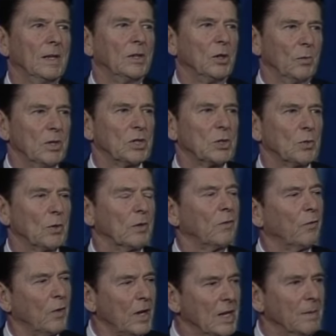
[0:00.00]
to restore
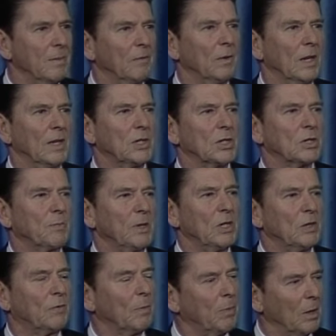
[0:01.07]
freedom of religious
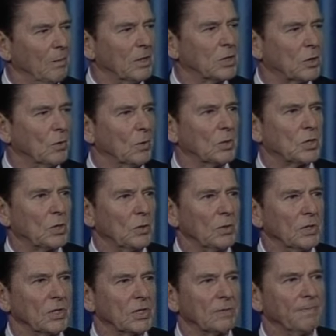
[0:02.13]
speech for public school
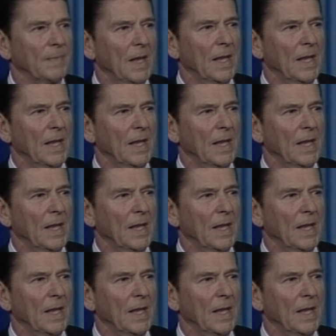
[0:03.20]
students.